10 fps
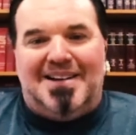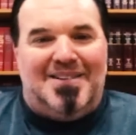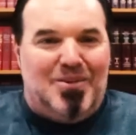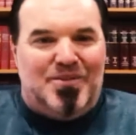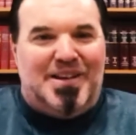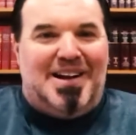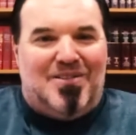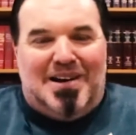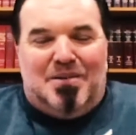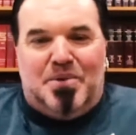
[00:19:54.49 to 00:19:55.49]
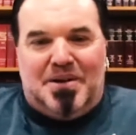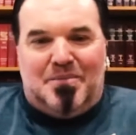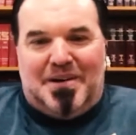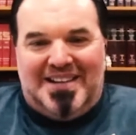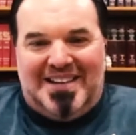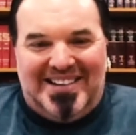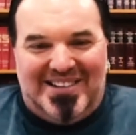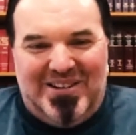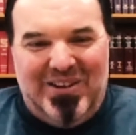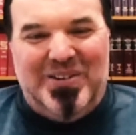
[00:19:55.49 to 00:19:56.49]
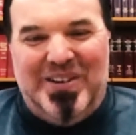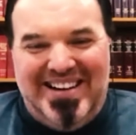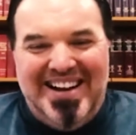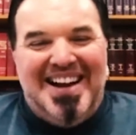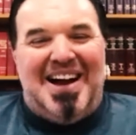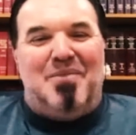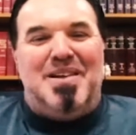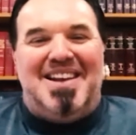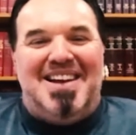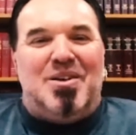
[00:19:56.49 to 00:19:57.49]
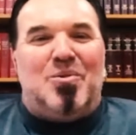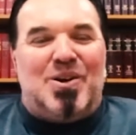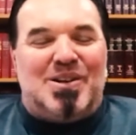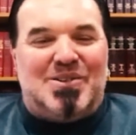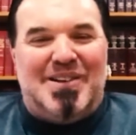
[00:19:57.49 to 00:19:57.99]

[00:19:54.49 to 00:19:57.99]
and hopefully I'll write a book about that soon. I'm in the works with